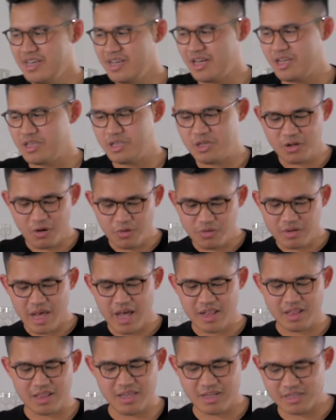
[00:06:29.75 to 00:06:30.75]
uh, you don't
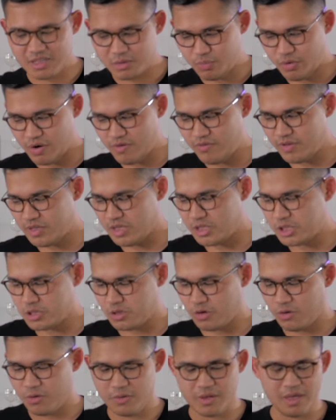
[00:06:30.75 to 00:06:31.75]
get this privilege,
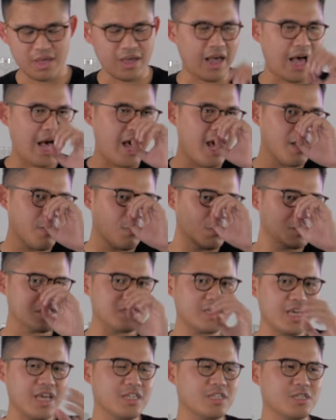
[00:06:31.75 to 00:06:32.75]
so I would
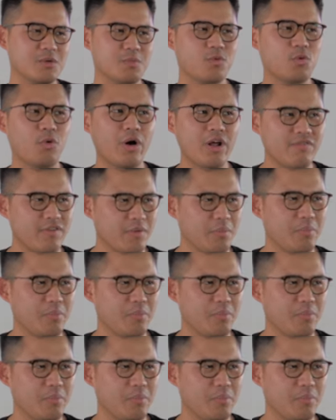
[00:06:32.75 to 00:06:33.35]
say it's a, quite of